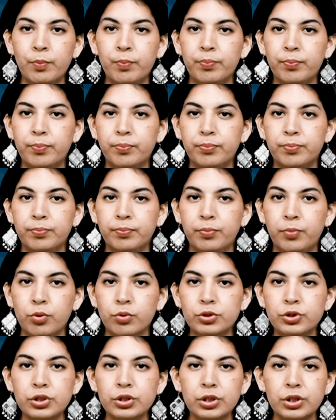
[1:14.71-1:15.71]
a
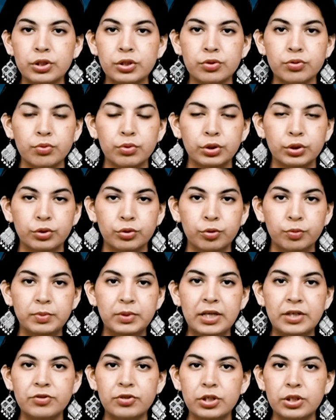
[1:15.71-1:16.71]
portion control group
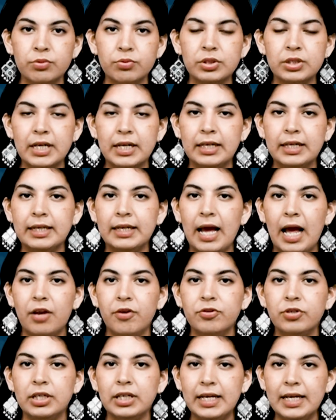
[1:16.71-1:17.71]
that reduced daily
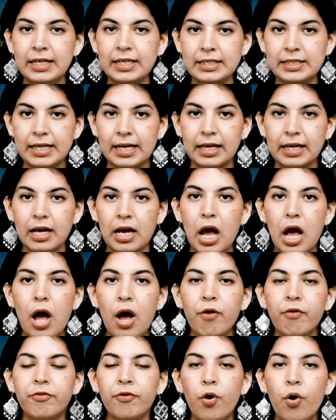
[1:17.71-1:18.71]
calorie intake
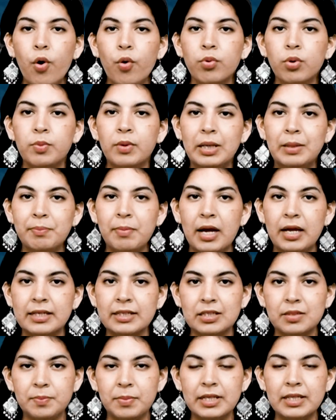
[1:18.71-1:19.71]
for overweight
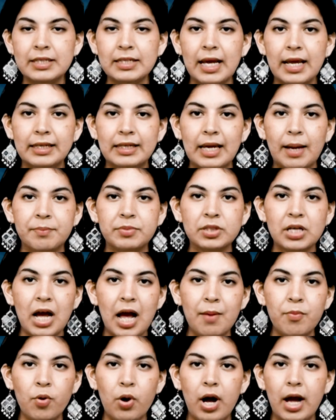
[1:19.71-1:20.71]
participants and kept
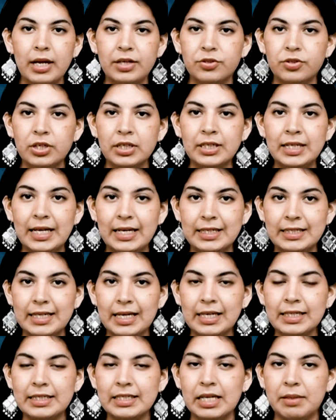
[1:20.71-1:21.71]
carbohydrate
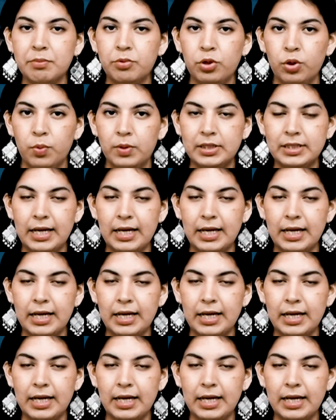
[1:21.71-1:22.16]
intake stable over